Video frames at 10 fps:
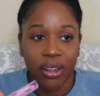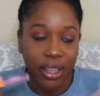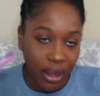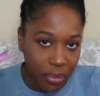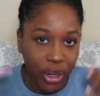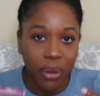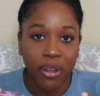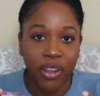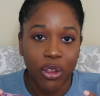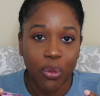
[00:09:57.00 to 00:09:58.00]
if like I'm putting on
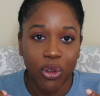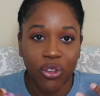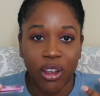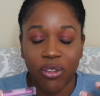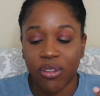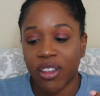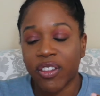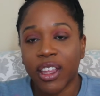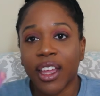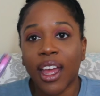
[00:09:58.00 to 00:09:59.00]
my facial moisturizer and
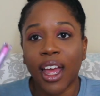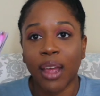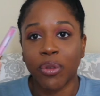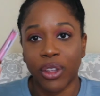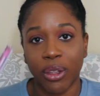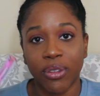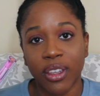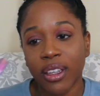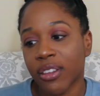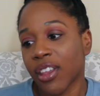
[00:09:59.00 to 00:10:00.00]
stuff like that, I will use
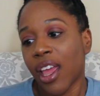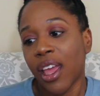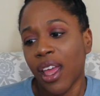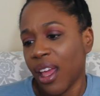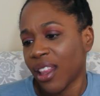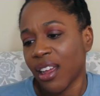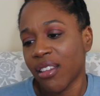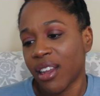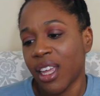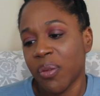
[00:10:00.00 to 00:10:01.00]
this. And like I
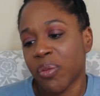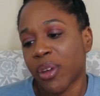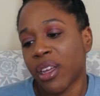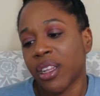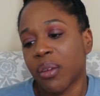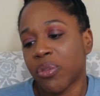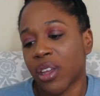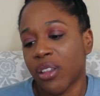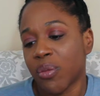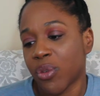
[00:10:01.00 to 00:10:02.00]
said, it keeps my lips
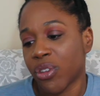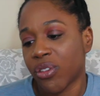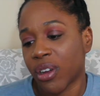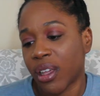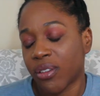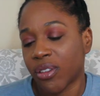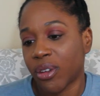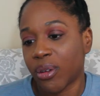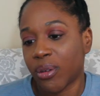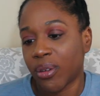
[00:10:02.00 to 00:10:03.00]
nice and moisturized.
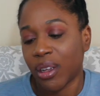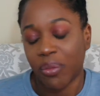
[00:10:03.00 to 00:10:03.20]
So